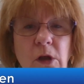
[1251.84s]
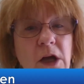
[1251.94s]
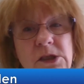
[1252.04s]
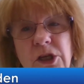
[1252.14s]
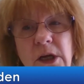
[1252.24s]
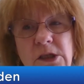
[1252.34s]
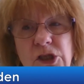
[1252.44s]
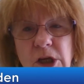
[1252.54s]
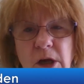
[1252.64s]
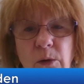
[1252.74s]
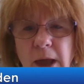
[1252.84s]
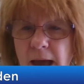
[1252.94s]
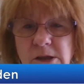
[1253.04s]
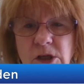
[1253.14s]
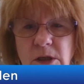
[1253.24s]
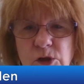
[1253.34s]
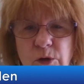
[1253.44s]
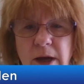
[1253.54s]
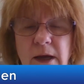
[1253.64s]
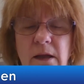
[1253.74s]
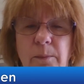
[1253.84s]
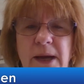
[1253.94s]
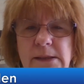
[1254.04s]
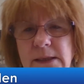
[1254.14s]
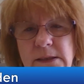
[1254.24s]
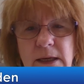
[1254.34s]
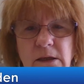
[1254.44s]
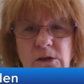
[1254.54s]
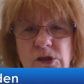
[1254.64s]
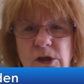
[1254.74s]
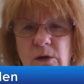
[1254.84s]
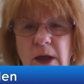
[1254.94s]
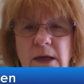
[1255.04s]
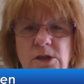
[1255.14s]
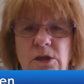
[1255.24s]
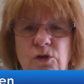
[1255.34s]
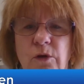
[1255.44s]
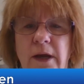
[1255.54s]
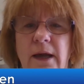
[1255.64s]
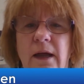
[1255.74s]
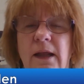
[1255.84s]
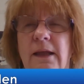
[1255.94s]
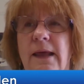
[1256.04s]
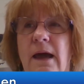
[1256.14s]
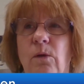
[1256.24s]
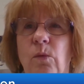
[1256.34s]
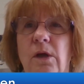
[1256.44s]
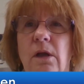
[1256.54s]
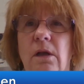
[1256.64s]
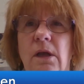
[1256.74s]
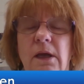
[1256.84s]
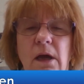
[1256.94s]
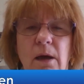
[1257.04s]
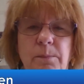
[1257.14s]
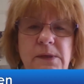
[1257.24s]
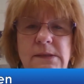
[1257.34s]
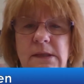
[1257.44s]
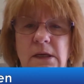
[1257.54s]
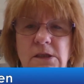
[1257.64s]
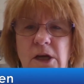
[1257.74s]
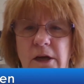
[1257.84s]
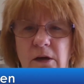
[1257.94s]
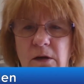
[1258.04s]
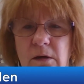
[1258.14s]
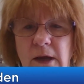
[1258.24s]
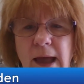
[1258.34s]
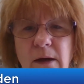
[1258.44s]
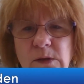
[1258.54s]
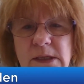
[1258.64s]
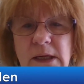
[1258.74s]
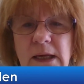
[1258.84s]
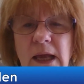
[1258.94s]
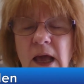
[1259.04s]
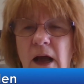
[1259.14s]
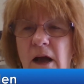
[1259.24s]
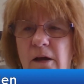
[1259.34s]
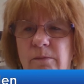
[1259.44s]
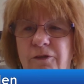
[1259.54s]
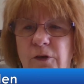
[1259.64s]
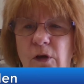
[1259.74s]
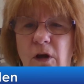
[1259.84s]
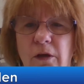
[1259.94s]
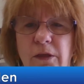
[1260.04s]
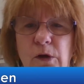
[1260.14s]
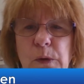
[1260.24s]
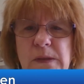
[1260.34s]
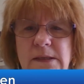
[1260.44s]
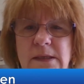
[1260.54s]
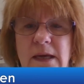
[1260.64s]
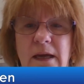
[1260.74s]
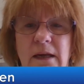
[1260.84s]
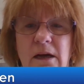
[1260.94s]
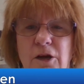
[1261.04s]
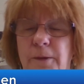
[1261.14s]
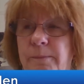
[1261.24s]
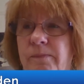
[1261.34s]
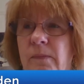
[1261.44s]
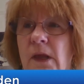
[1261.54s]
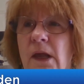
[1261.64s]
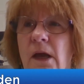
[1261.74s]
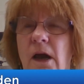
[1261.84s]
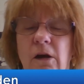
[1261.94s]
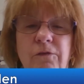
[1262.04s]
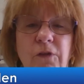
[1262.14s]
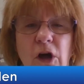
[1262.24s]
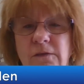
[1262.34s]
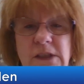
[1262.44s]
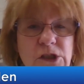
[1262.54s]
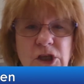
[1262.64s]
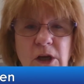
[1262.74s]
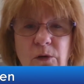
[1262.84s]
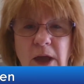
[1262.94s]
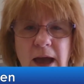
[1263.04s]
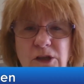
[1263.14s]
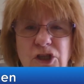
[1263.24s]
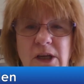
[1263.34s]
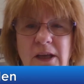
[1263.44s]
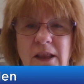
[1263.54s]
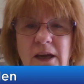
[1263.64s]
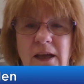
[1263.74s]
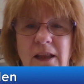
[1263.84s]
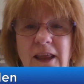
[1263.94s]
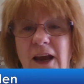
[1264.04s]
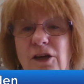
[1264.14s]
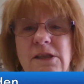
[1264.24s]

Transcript: we're launching a geocaching trail, a bicentennial geocaching trail, and that will encompass the entire county um, for all those that um, are involved in geocaching. They they